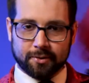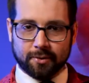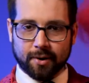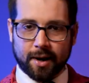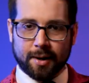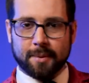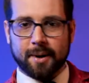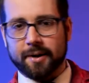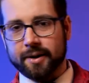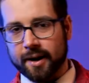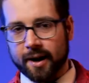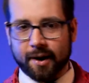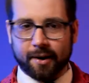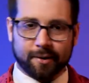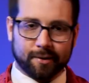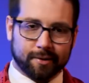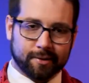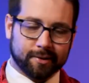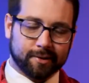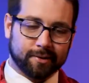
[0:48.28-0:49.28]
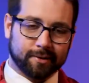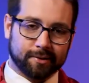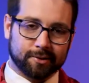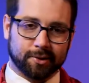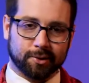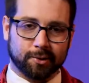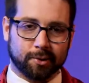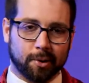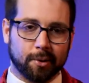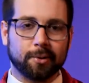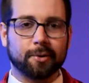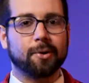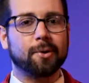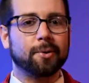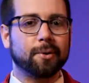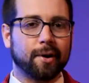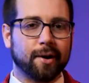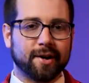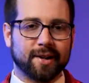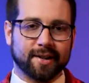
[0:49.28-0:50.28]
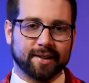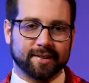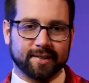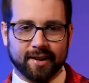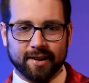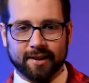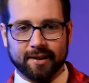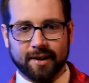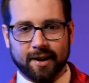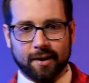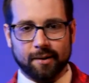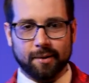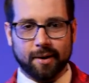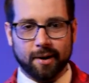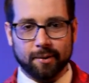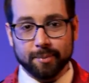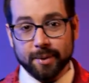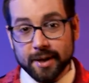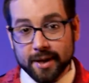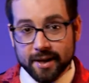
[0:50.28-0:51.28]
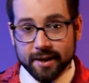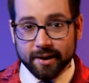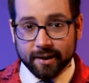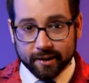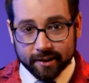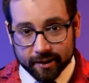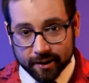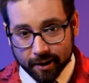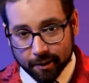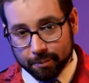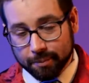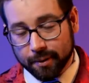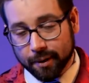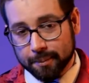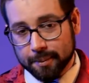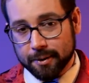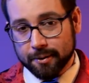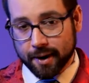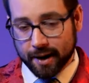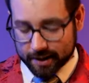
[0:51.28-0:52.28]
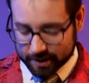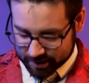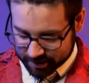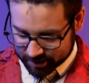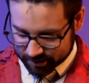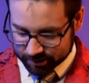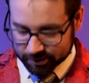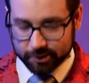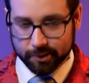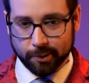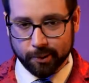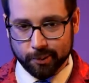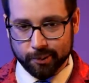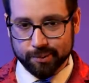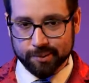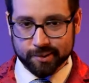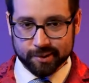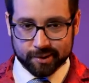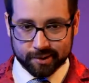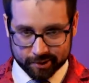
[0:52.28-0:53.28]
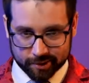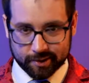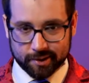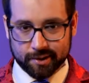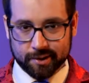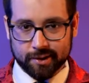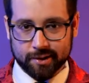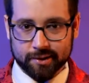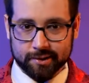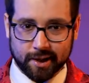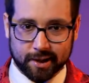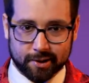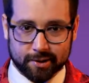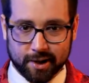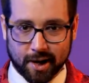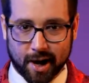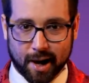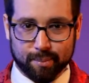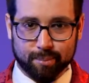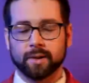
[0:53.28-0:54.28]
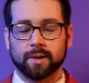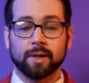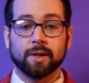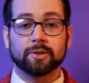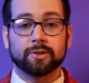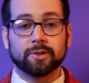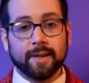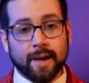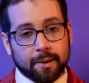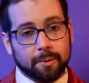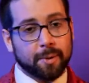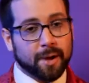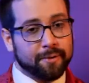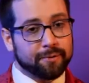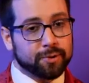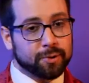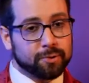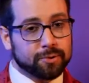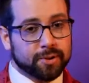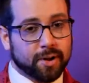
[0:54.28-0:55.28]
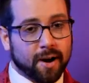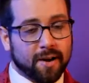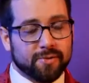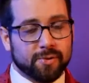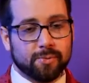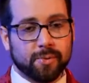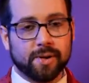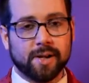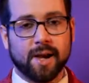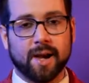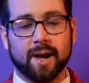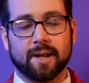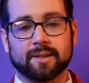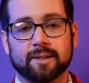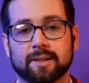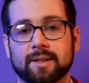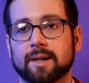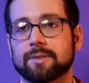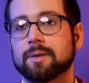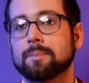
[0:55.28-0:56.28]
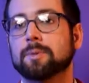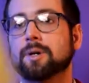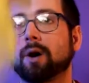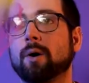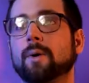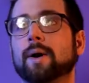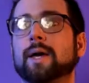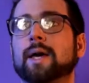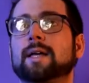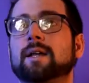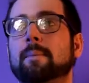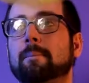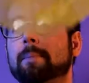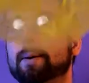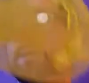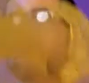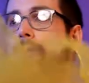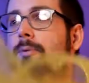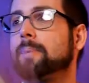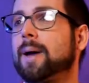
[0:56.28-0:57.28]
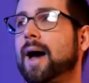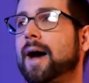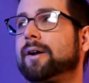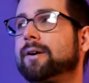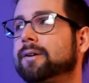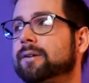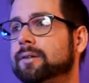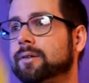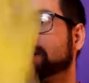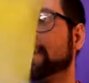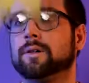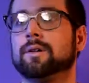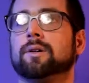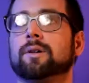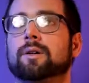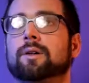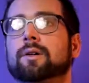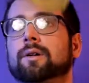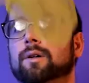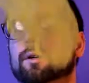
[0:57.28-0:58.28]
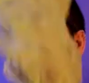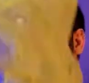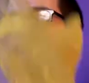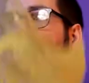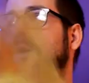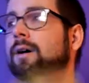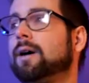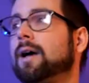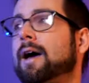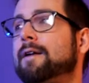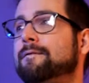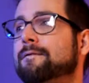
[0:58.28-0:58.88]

right about now. So go learn it, and I'll be here. I'll be right here, so take your time. So now that we have 2 scarves in 1 hand, get them going in a pillar pattern and